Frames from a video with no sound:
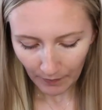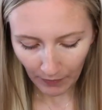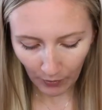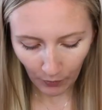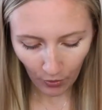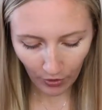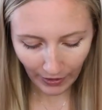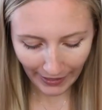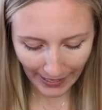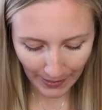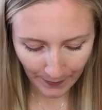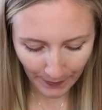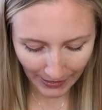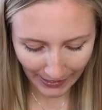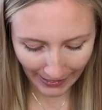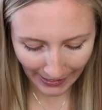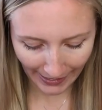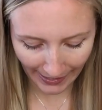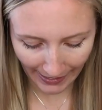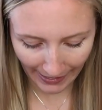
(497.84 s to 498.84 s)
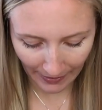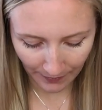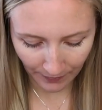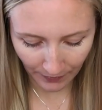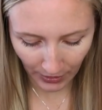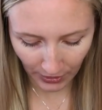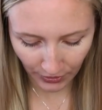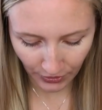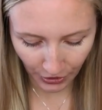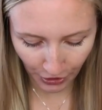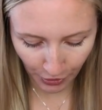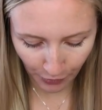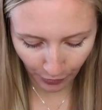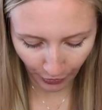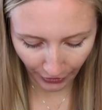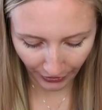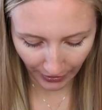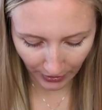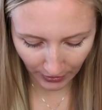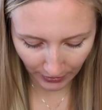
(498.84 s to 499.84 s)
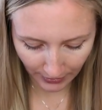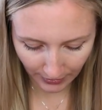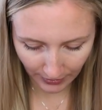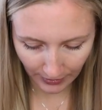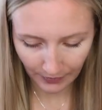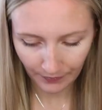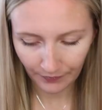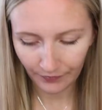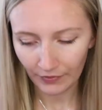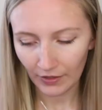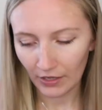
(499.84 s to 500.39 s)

But what came in here are two products.